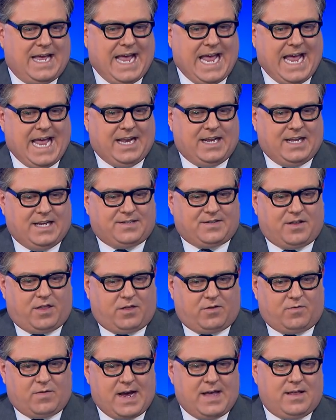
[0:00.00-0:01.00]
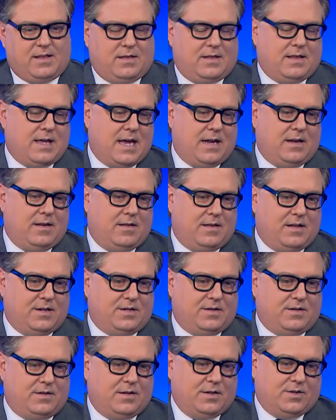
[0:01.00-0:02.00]
And it's a threat that the,
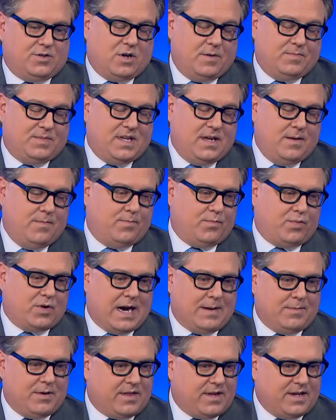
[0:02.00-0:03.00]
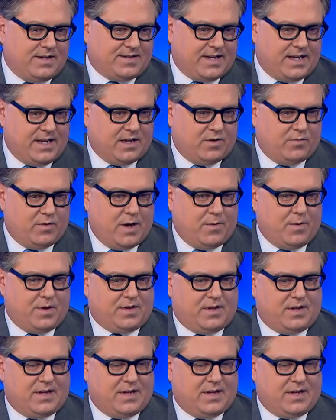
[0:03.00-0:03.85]
the Trump team probably thinks they can get away with.